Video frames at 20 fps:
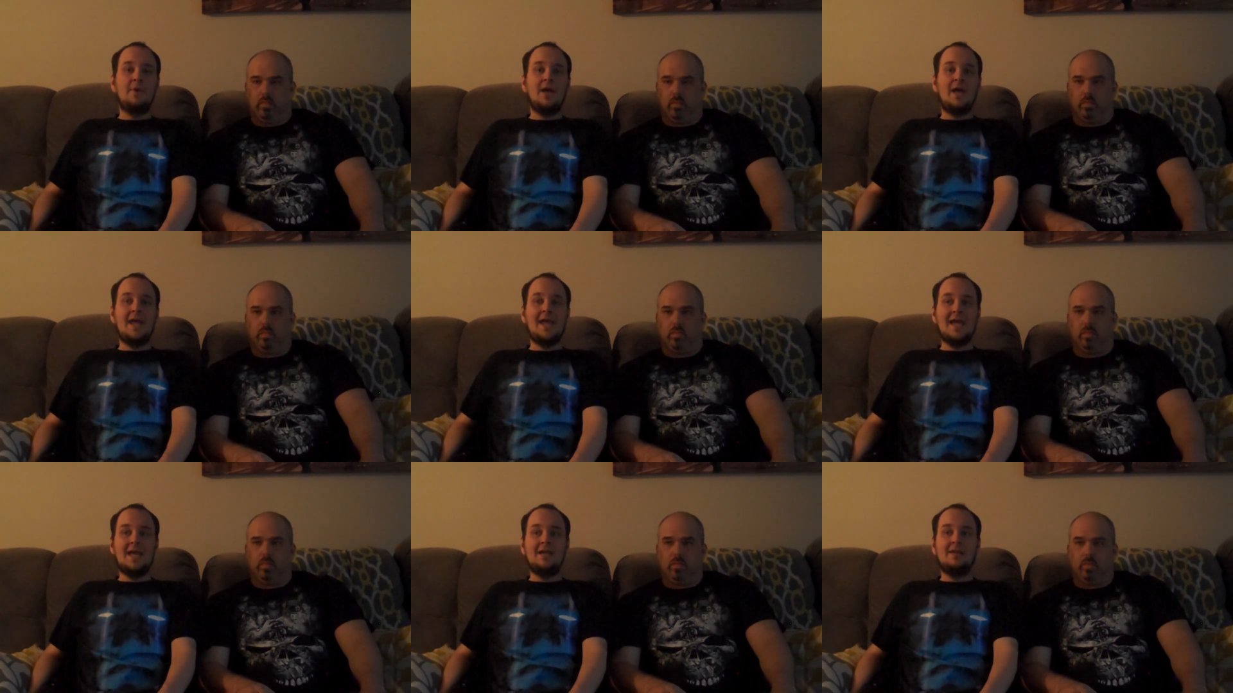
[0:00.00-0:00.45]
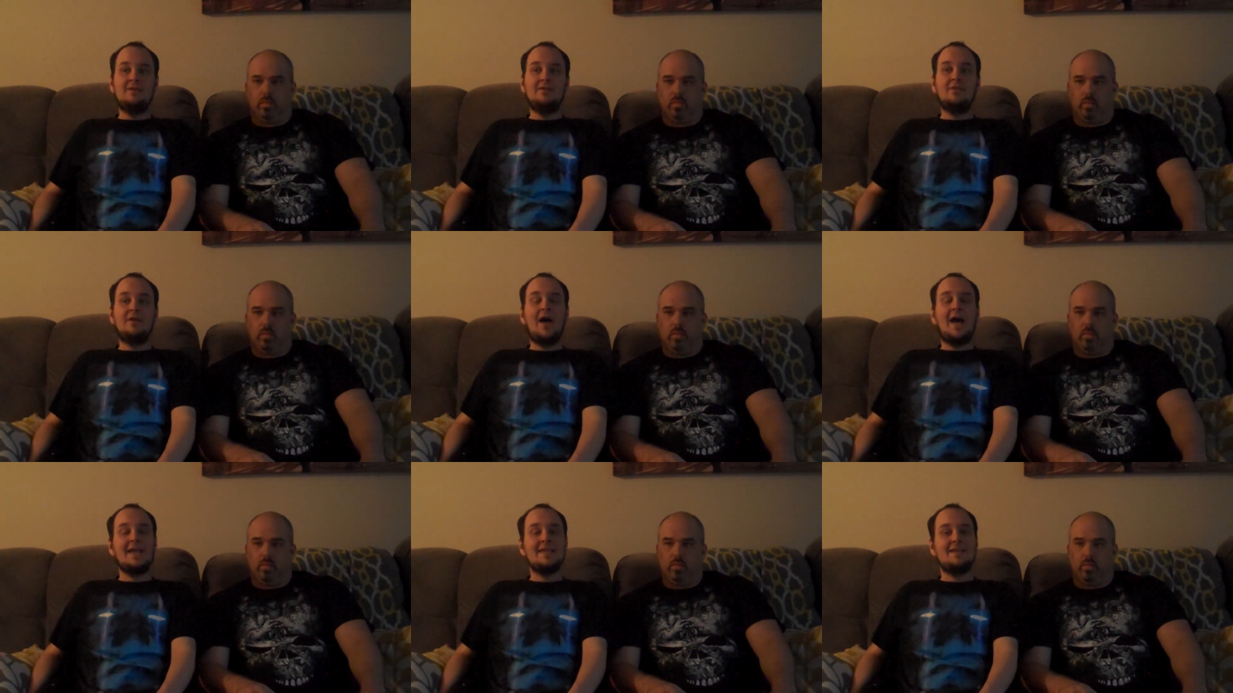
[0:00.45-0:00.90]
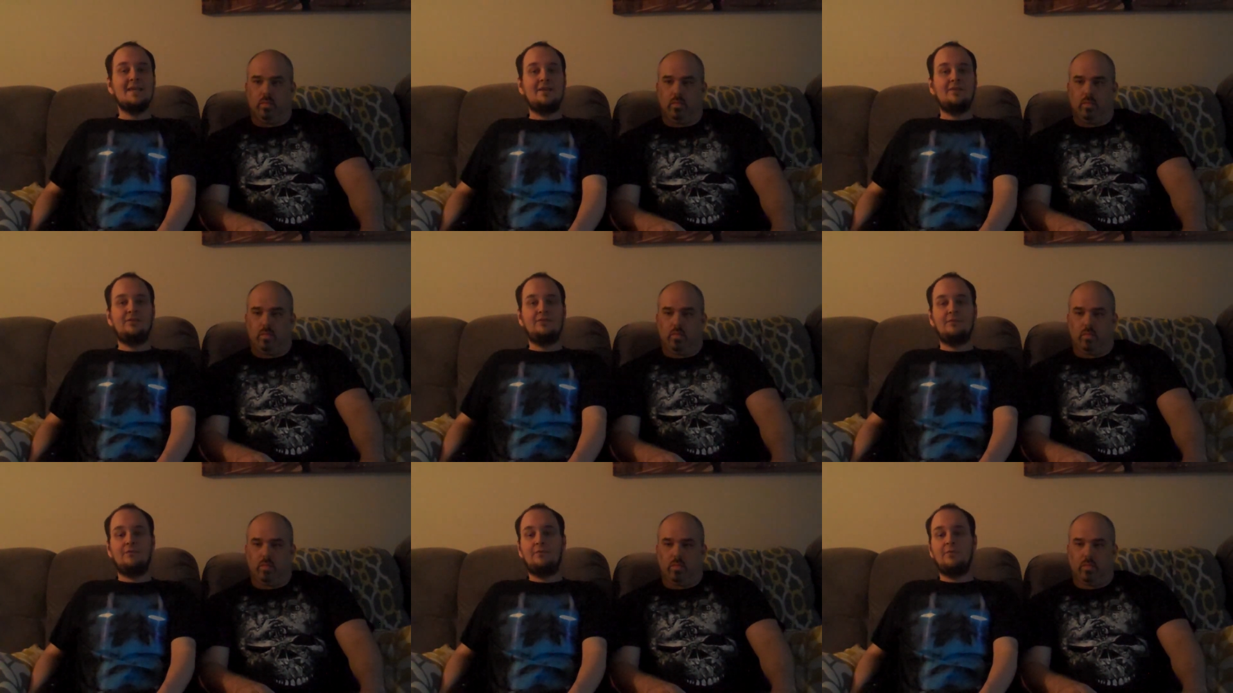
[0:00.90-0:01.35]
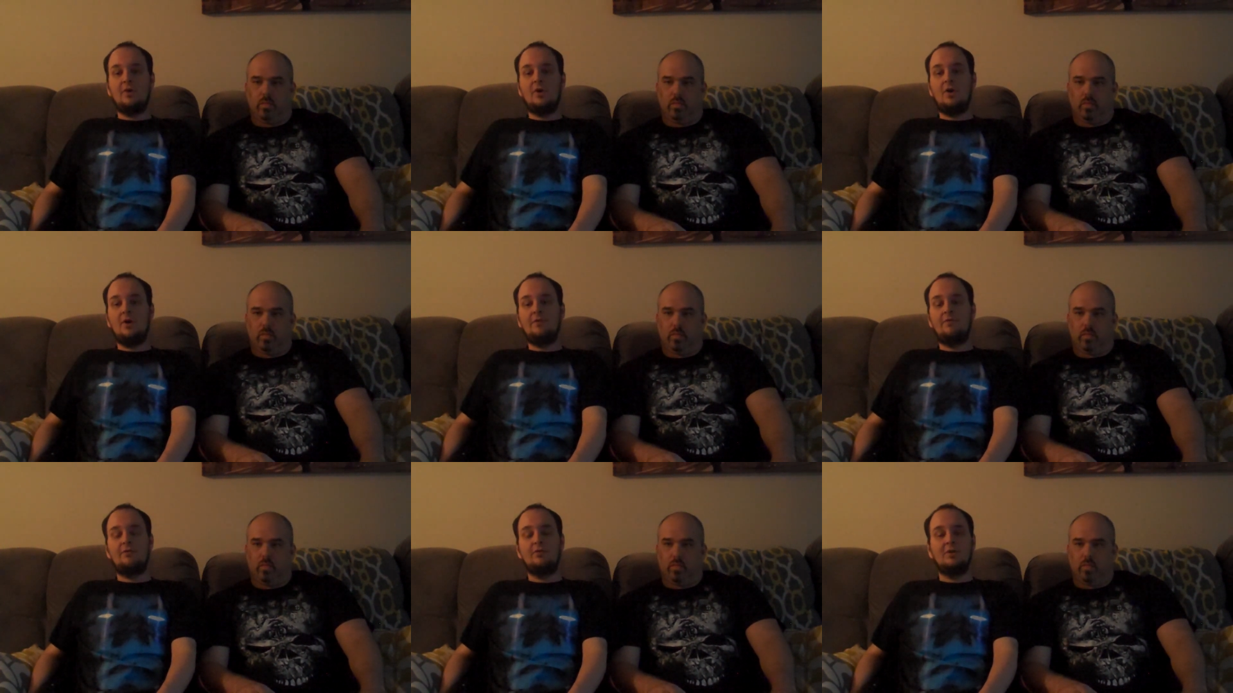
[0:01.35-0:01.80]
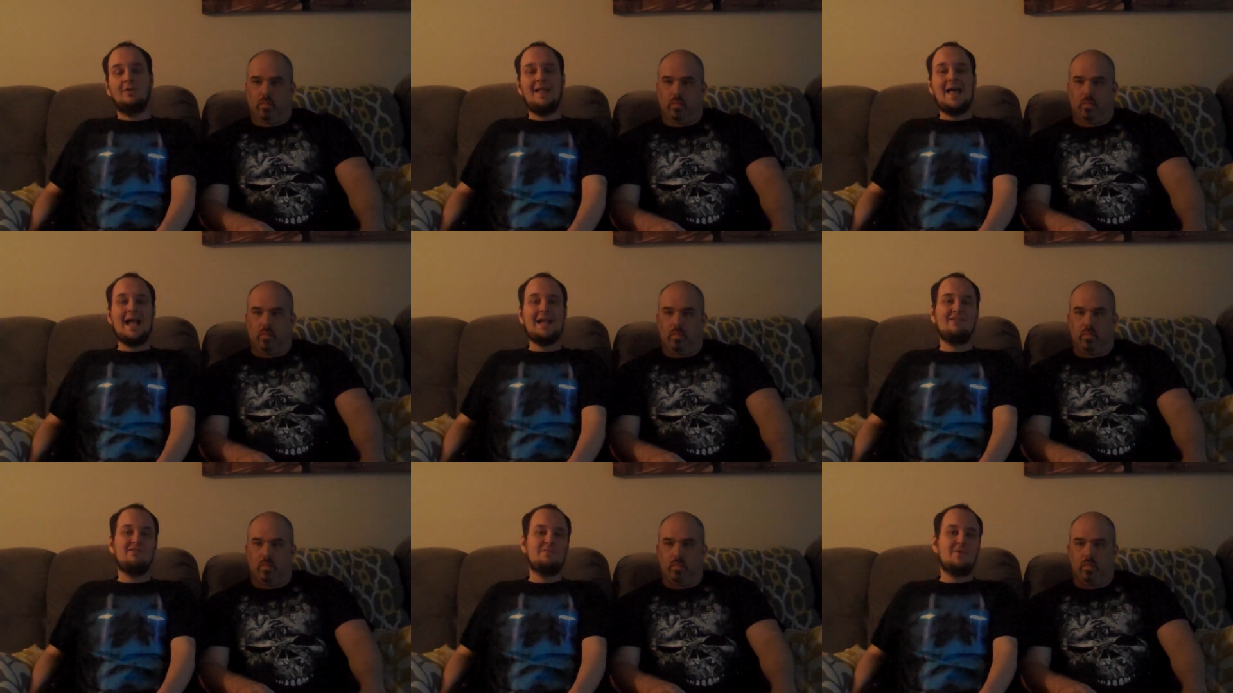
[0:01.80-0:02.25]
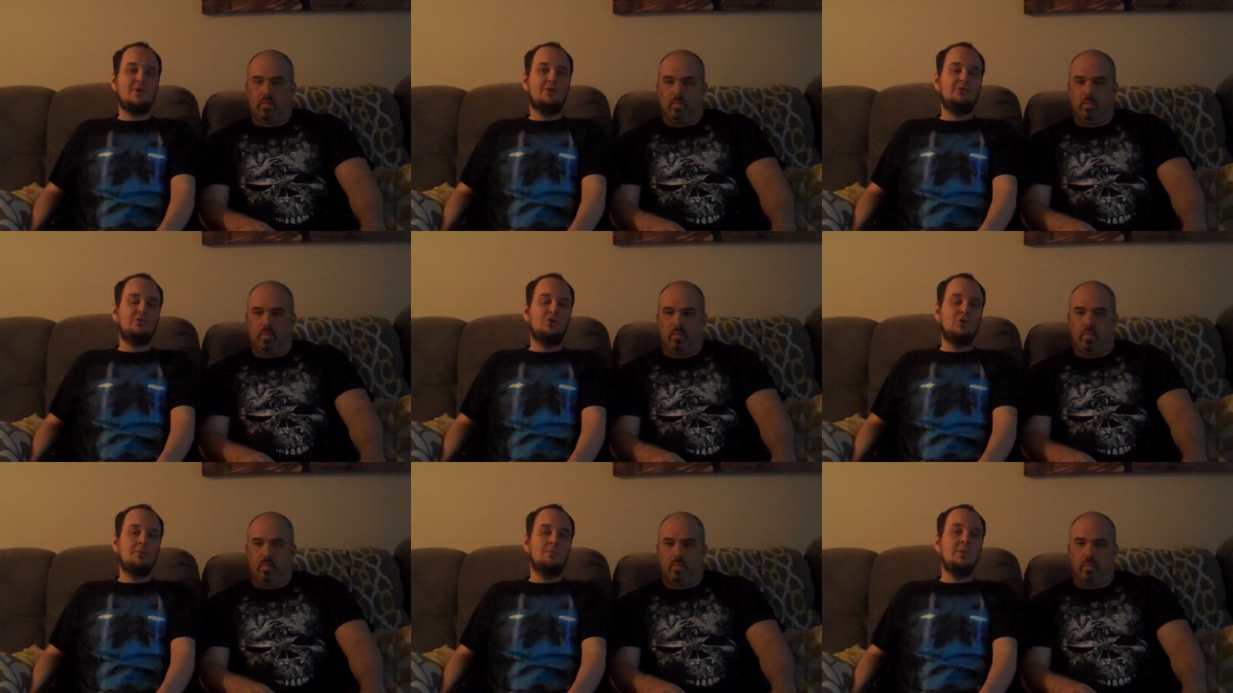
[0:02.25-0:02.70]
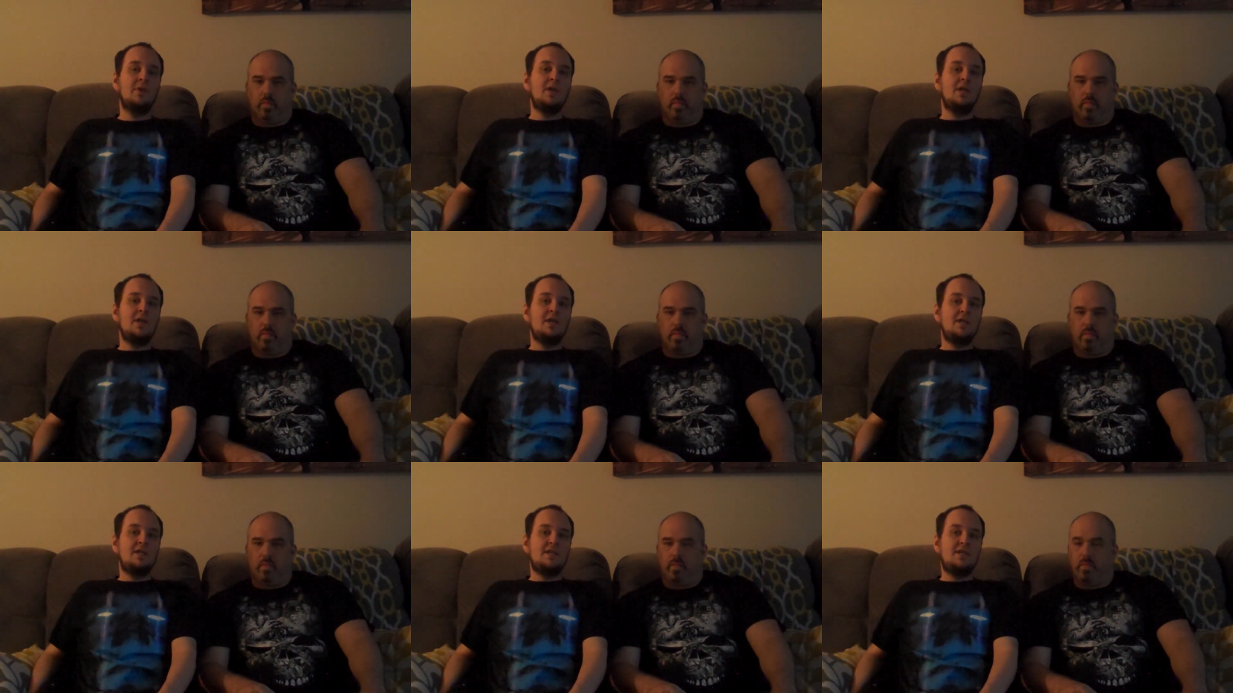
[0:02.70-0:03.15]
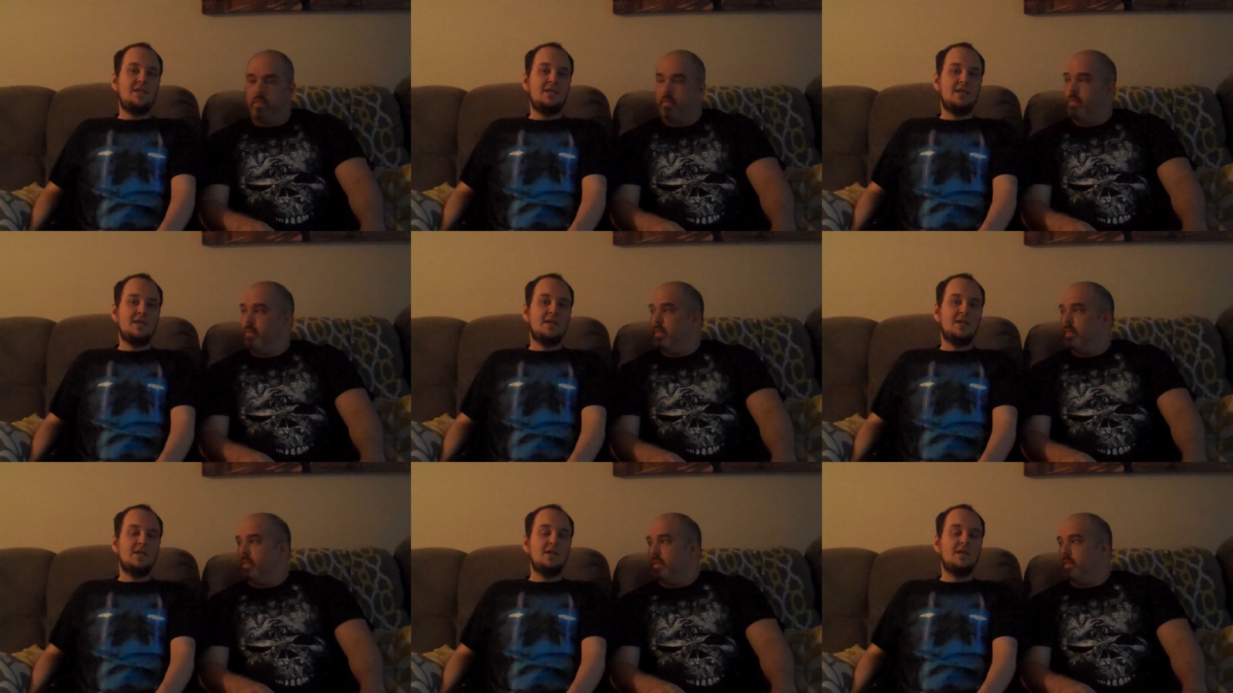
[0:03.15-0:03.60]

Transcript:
Speaker 1: and I guess, uh, for lack of a better term, he...